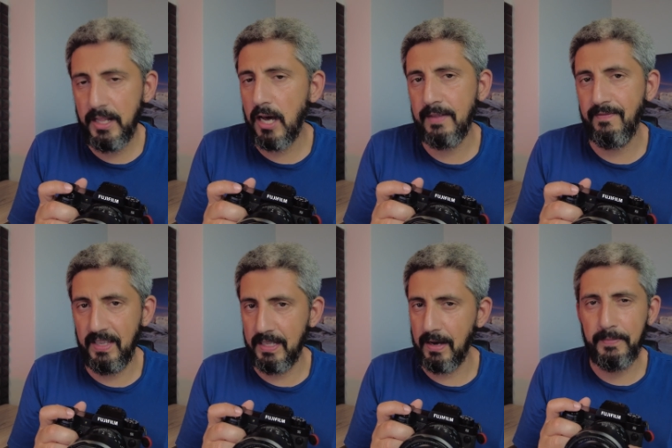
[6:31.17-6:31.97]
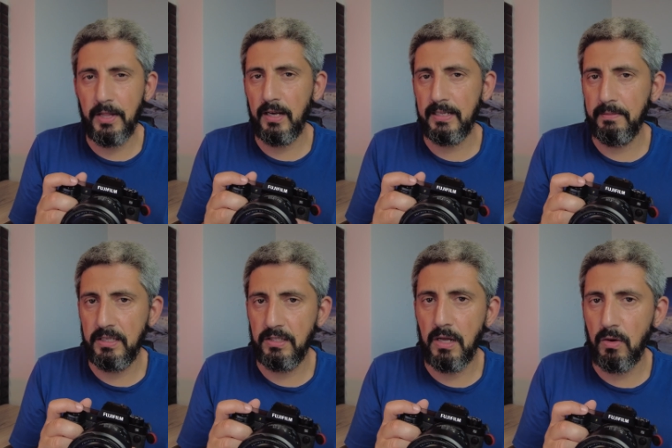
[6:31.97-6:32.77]
Not in video. I'm not gonna
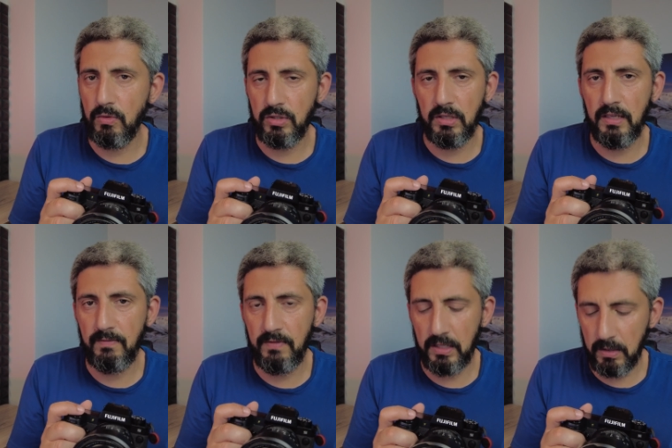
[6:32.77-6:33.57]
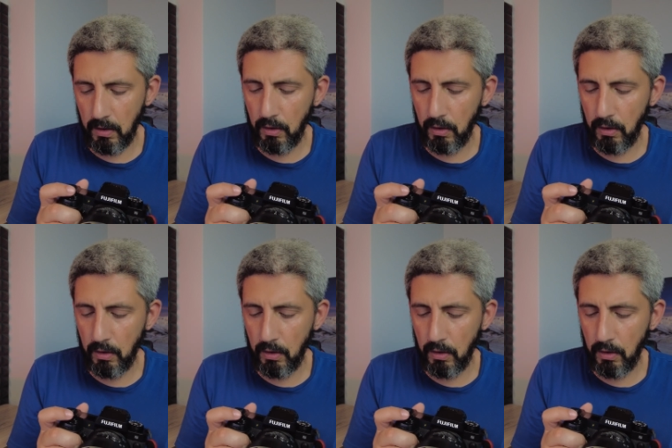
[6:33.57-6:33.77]
miss those in video.